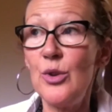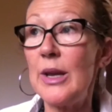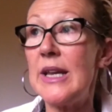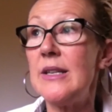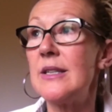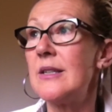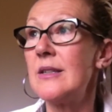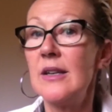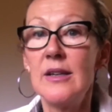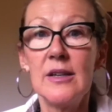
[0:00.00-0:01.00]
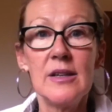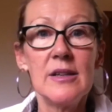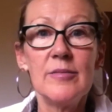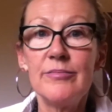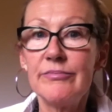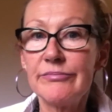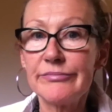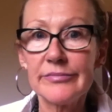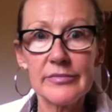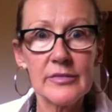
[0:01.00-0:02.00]
who eats
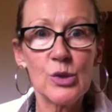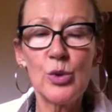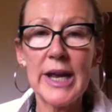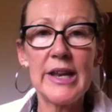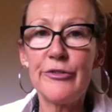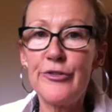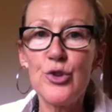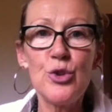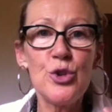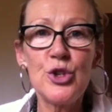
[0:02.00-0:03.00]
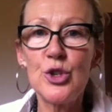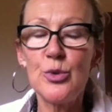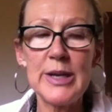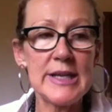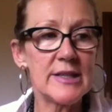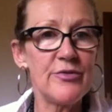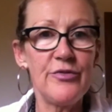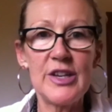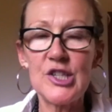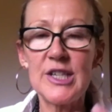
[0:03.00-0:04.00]
organic food, who eats
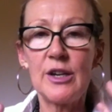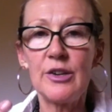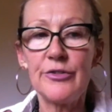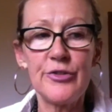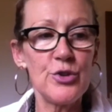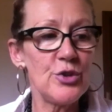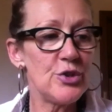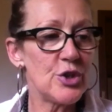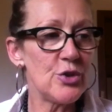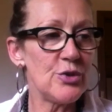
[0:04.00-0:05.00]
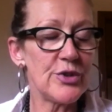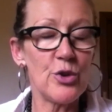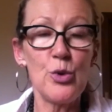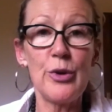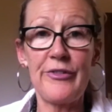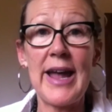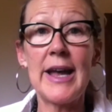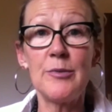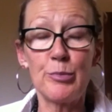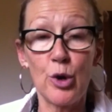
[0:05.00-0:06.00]
vegetarian food, who have
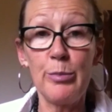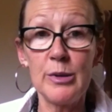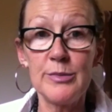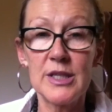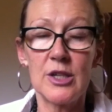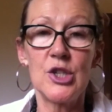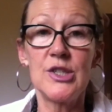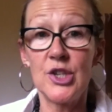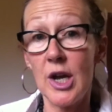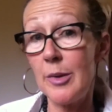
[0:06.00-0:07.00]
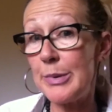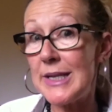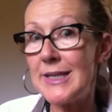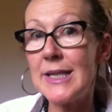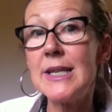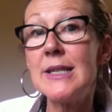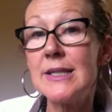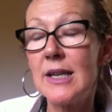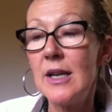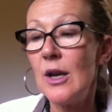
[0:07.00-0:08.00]
had problems such as
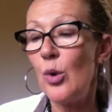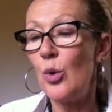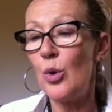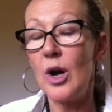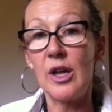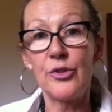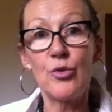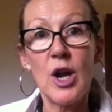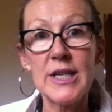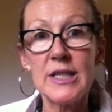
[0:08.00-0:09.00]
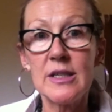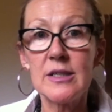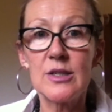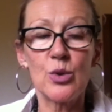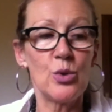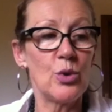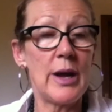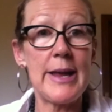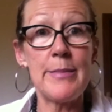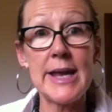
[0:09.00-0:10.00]
diabetes or arthritis
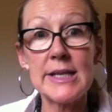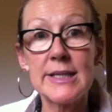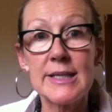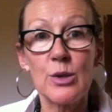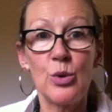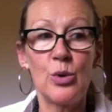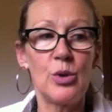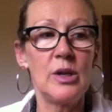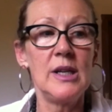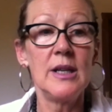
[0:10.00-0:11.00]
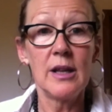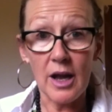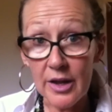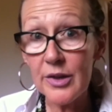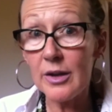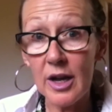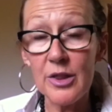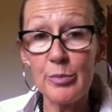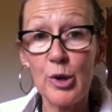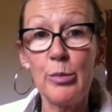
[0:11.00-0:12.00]
or MS or
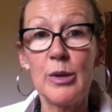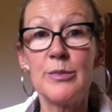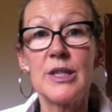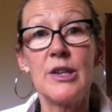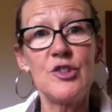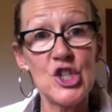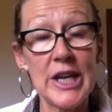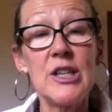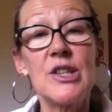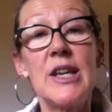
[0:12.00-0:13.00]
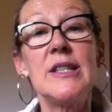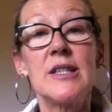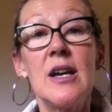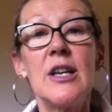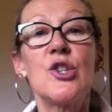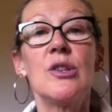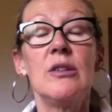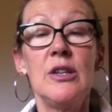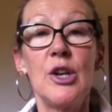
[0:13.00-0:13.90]
other problems, and have changed their diet,